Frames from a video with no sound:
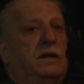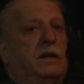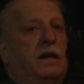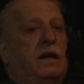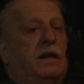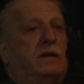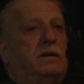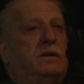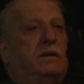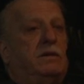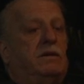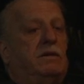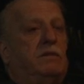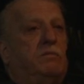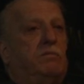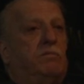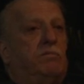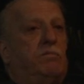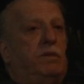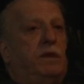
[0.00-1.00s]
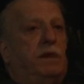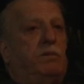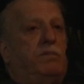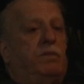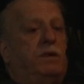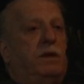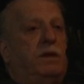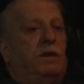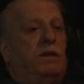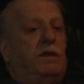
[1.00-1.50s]
that
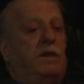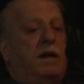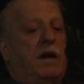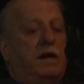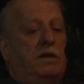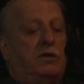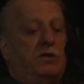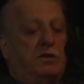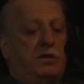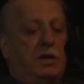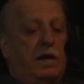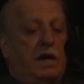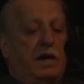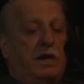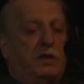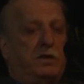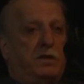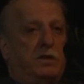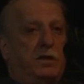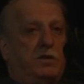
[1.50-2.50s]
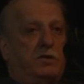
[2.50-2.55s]
people in the higher